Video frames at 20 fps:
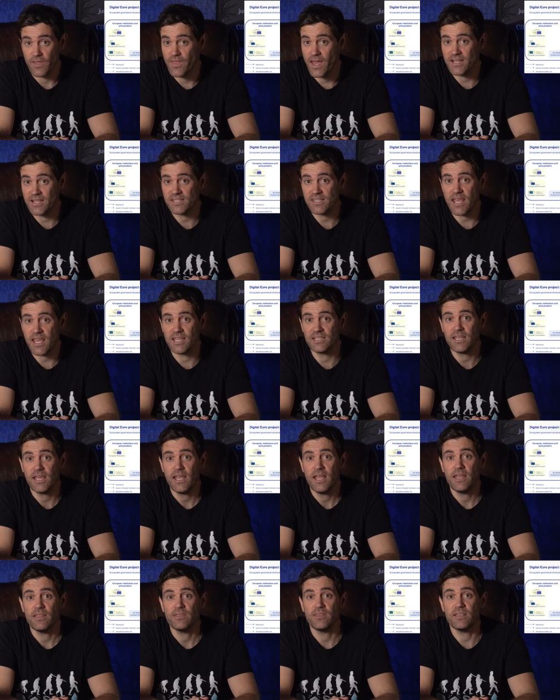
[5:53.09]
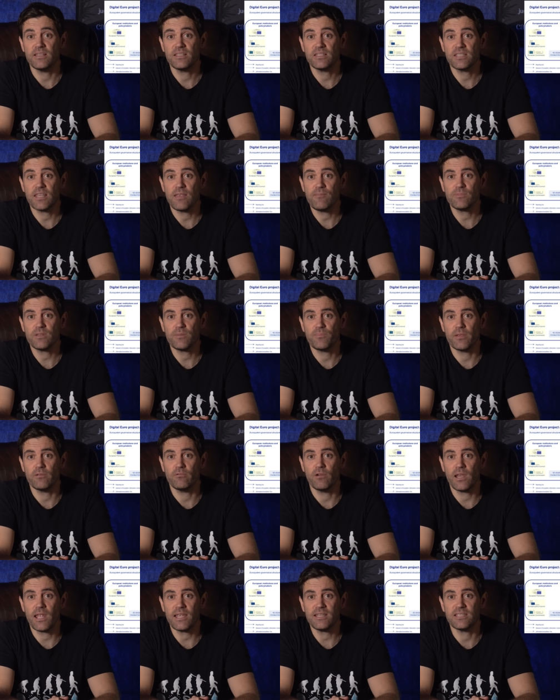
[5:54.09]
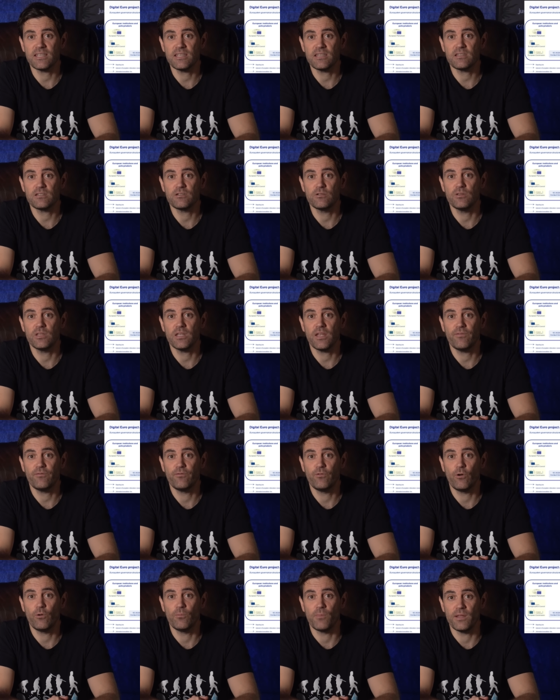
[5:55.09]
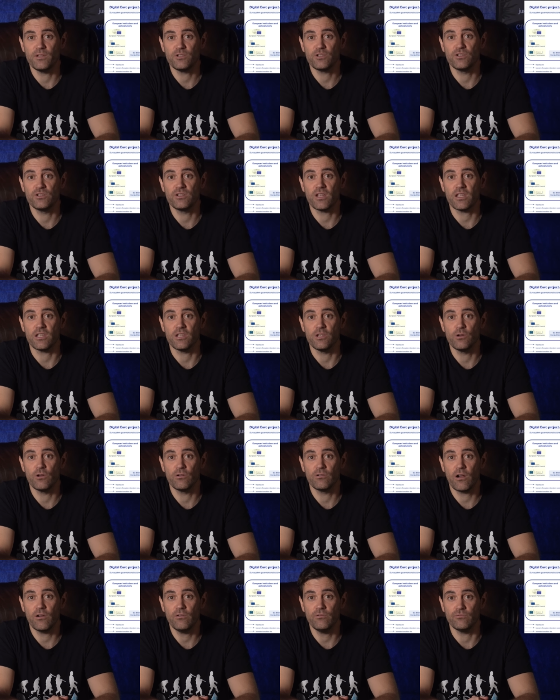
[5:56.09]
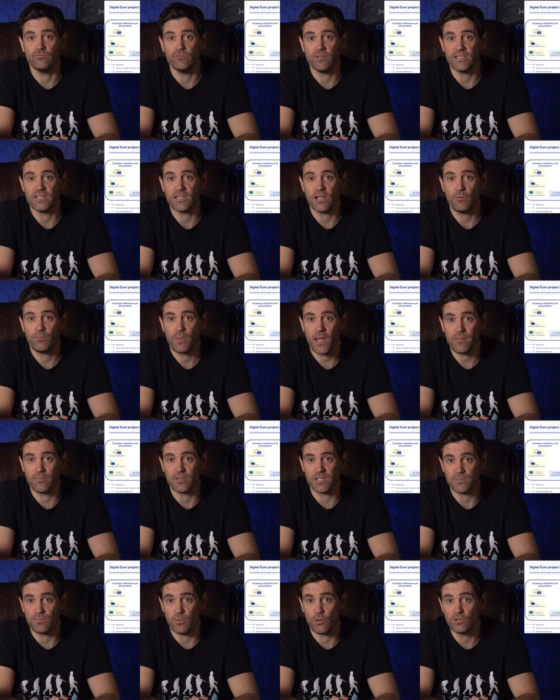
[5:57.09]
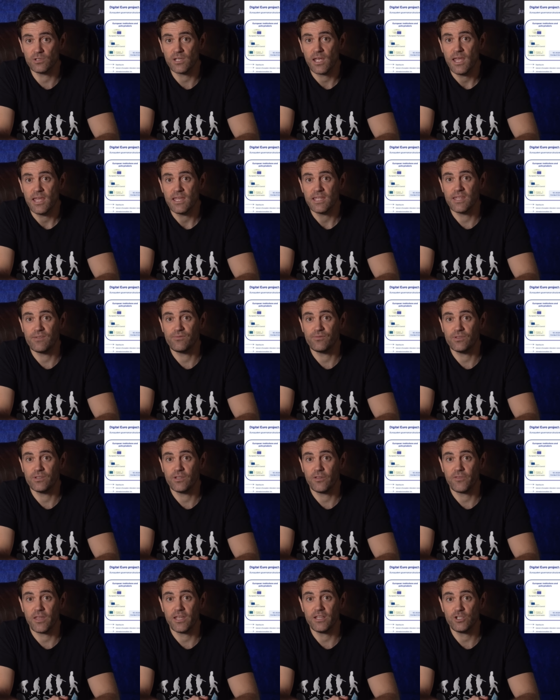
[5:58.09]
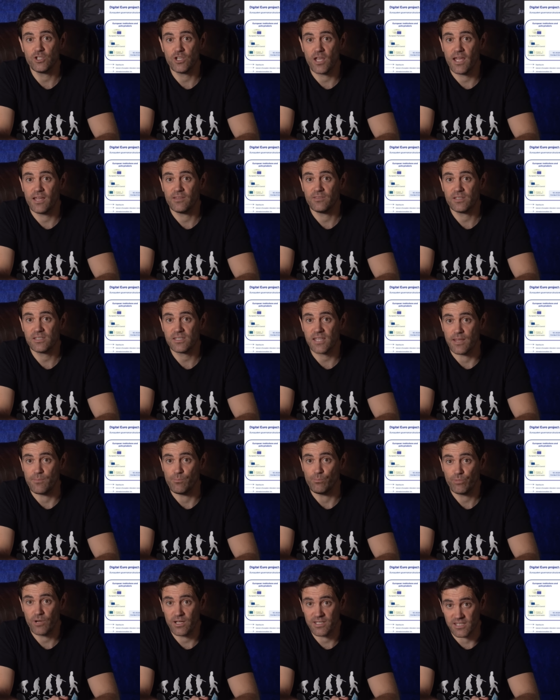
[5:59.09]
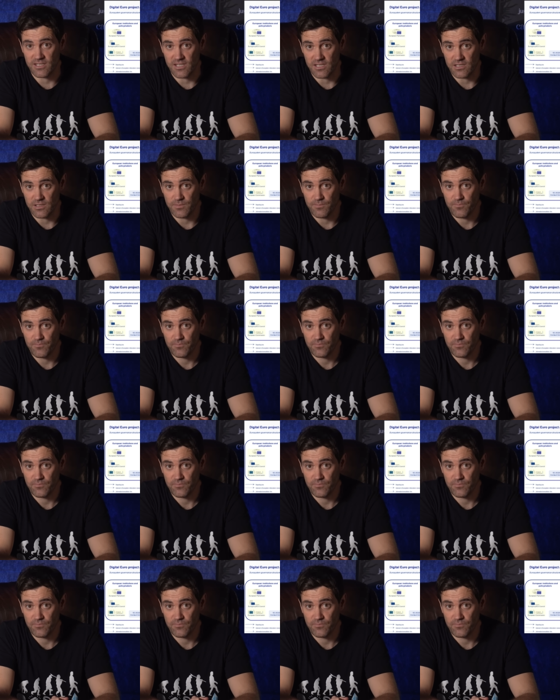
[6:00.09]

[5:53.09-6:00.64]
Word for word: That said, they seem to be related to the aforementioned Euro Retail Payments Board, given that they share the same president.